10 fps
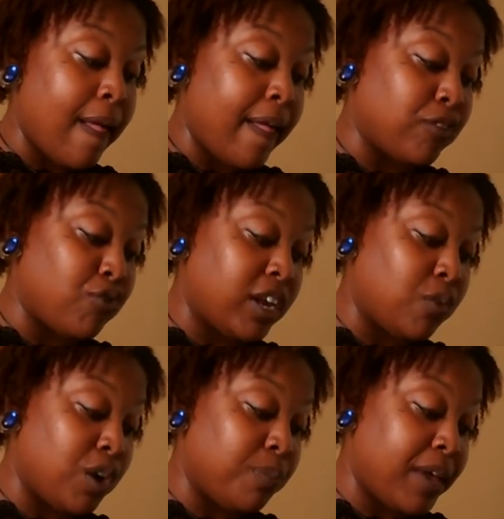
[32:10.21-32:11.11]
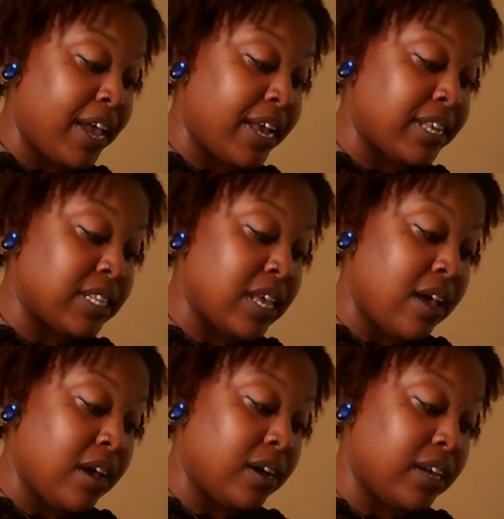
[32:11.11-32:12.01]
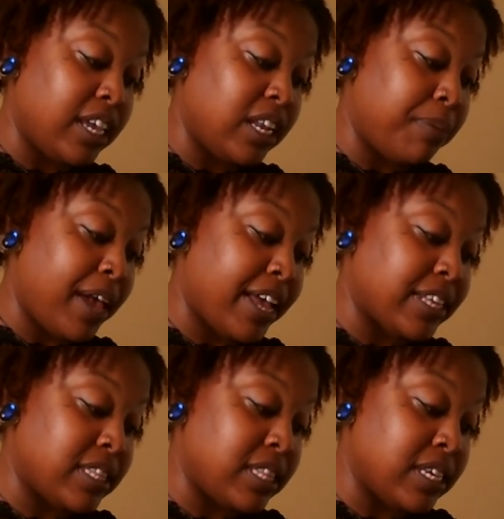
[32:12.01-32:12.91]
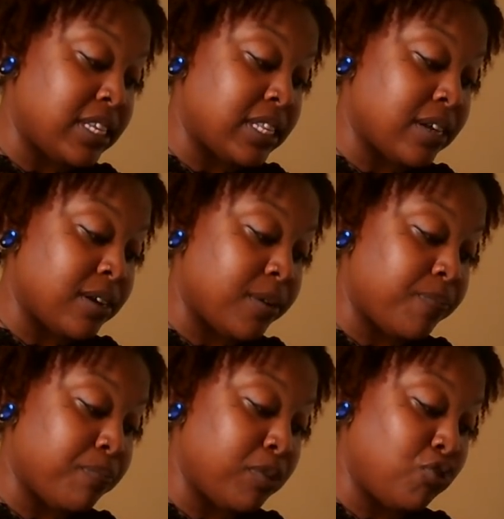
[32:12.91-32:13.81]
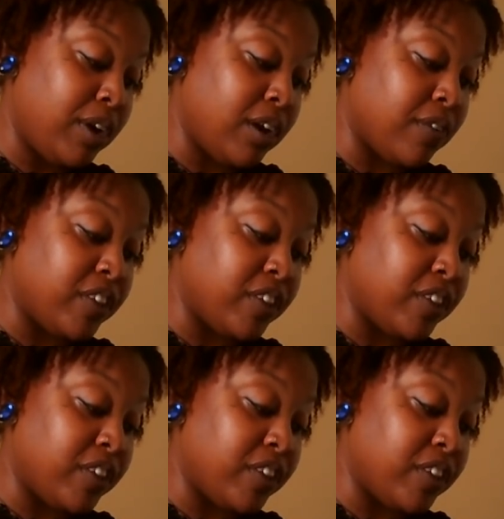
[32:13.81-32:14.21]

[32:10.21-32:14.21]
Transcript: and trying to work past uh, getting past this uh, betrayal.